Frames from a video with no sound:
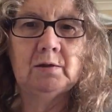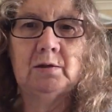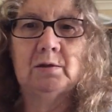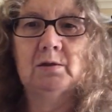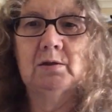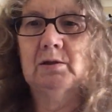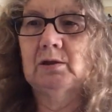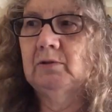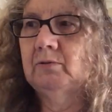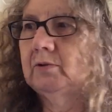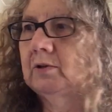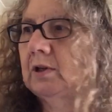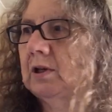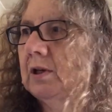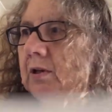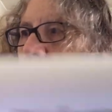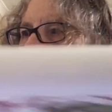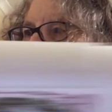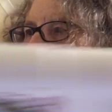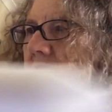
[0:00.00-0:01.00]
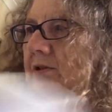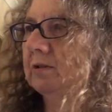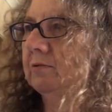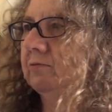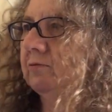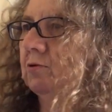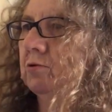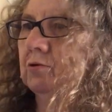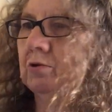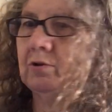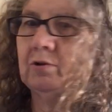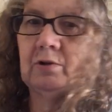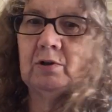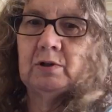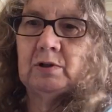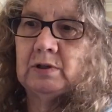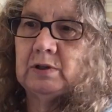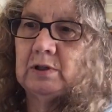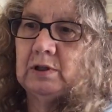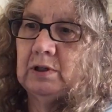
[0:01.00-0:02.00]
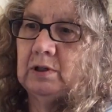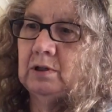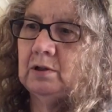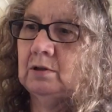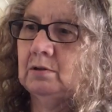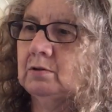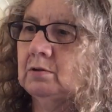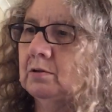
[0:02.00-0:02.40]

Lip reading: Let's see if I can get myself organised here.